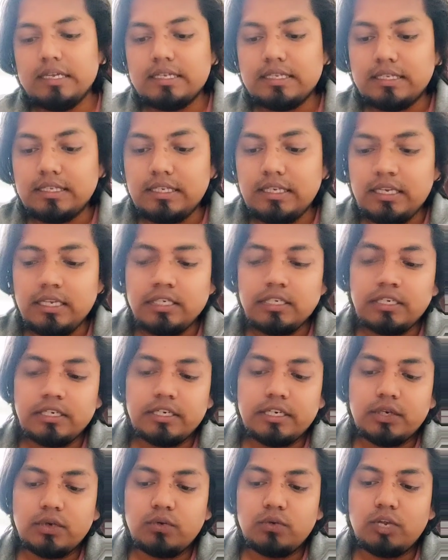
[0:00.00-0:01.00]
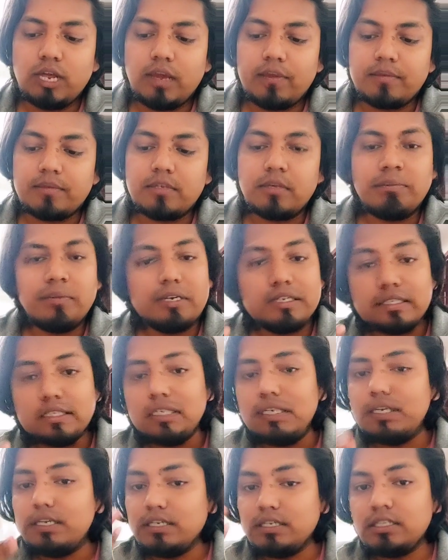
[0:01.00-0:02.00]
C is written two times, but
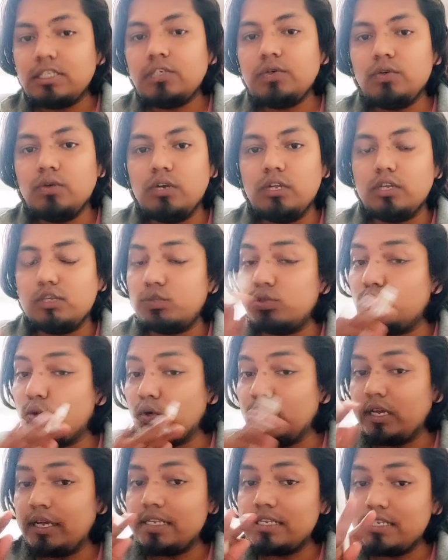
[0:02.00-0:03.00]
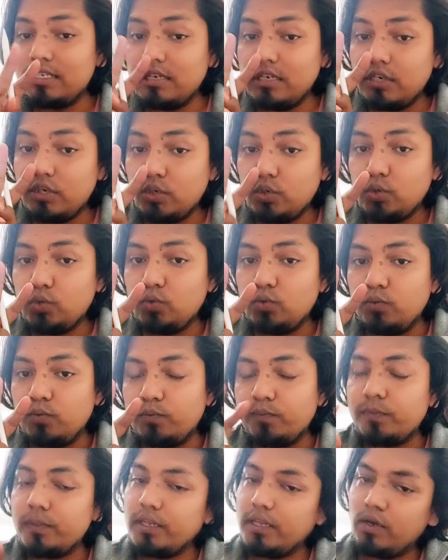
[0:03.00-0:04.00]
C is C only. So don't consider two.
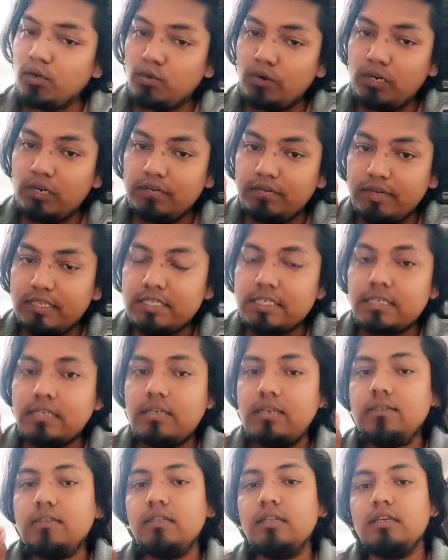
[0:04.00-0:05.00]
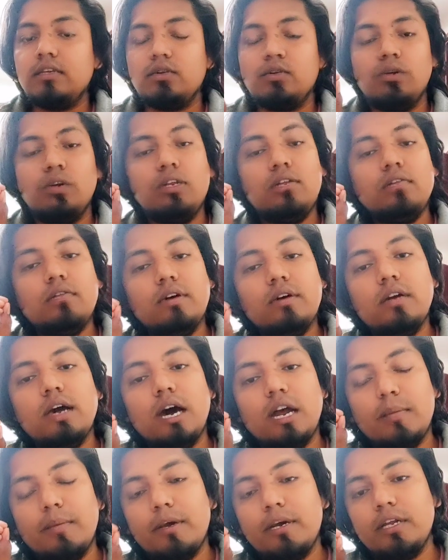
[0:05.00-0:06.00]
Only one C is there, only one
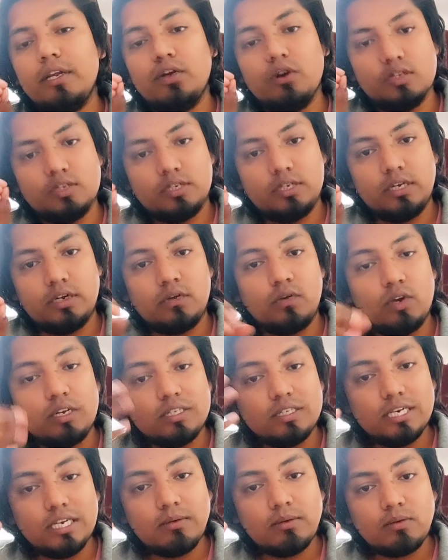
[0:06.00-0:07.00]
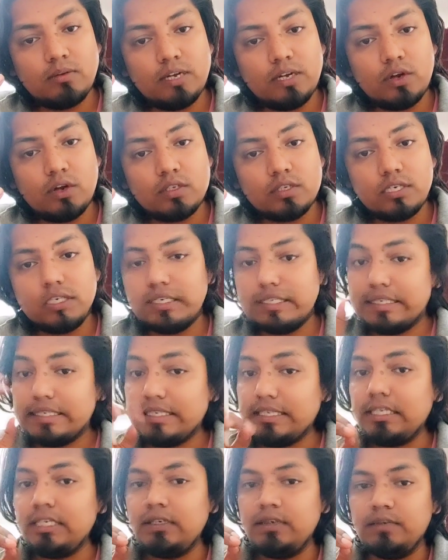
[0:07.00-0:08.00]
arbitrary constant. What is the name of that constant?
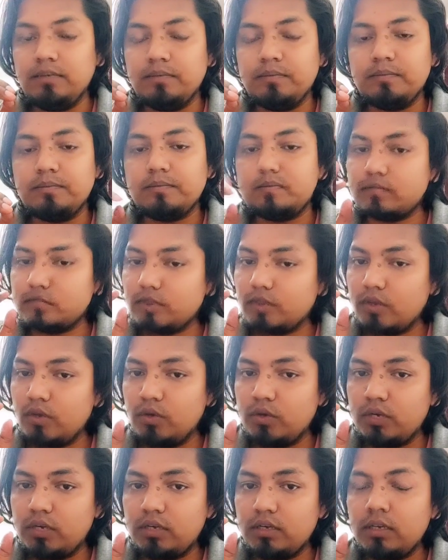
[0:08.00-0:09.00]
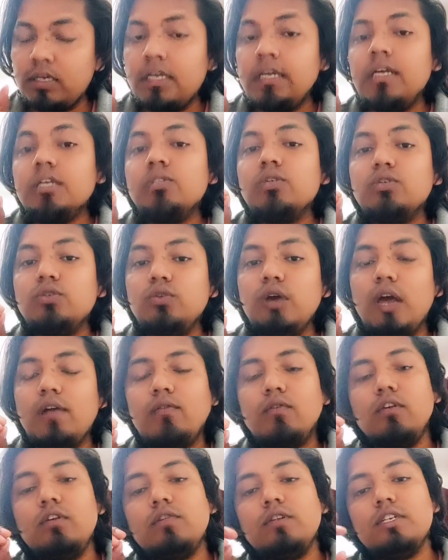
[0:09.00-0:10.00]
C. Okay. So you
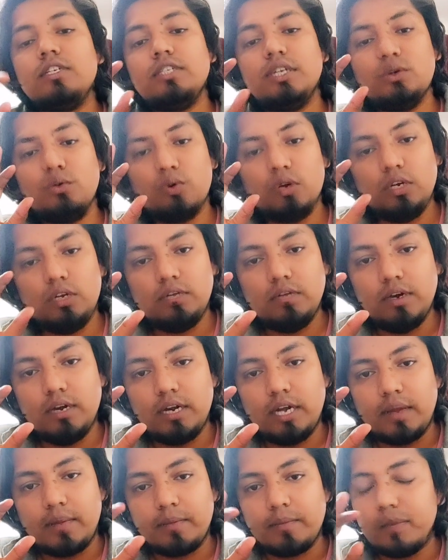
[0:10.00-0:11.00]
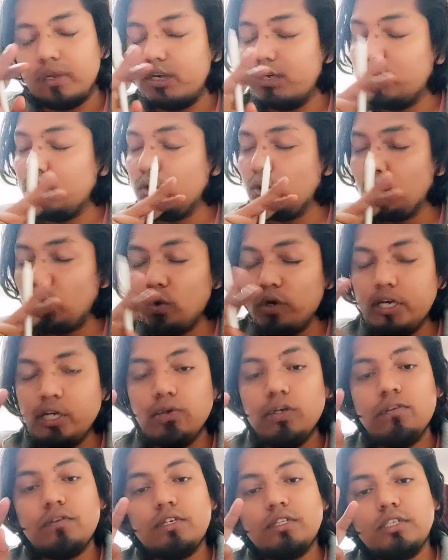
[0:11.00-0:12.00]
have to differentiate only one time. No need
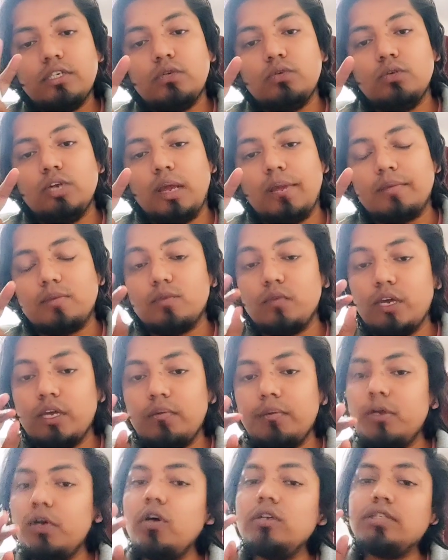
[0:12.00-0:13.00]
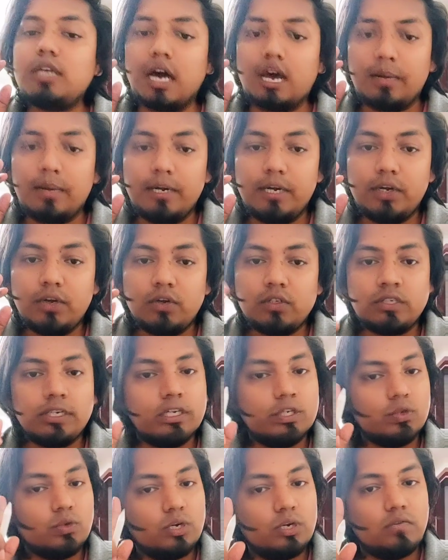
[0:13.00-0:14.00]
to differentiate two times. Why? Because arbitrary
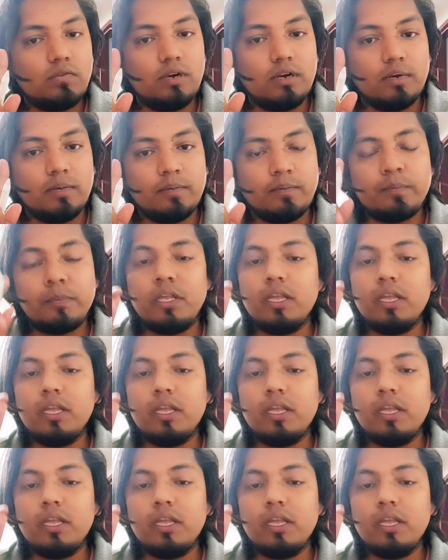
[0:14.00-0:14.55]
constant is only one.